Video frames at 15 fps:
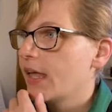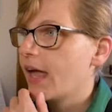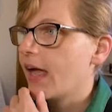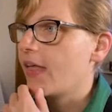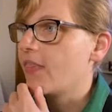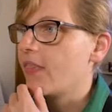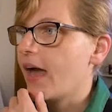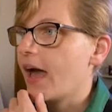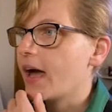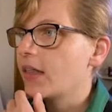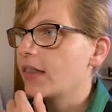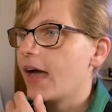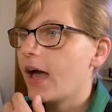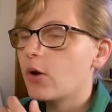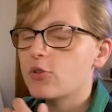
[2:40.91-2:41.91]
And that
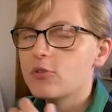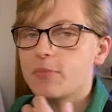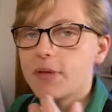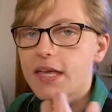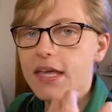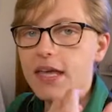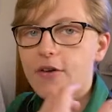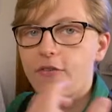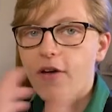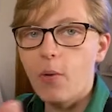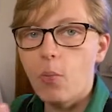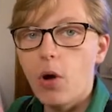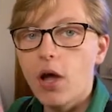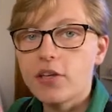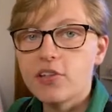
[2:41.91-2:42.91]
allows me, if I
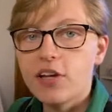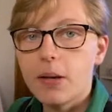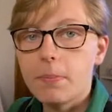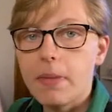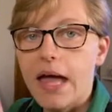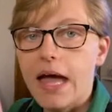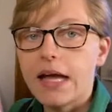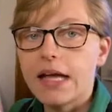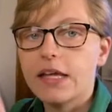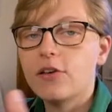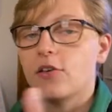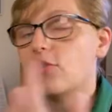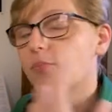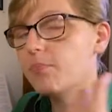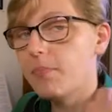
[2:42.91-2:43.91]
want to come back
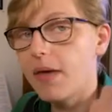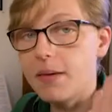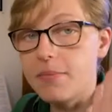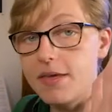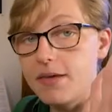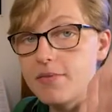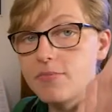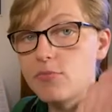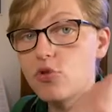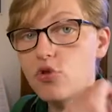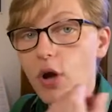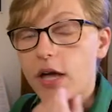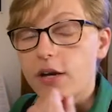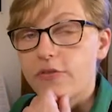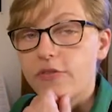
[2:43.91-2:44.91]
and maybe
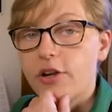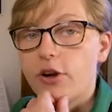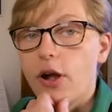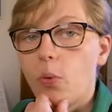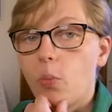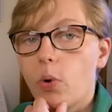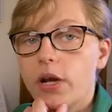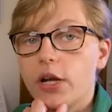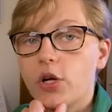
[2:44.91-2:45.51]
try to figure out what a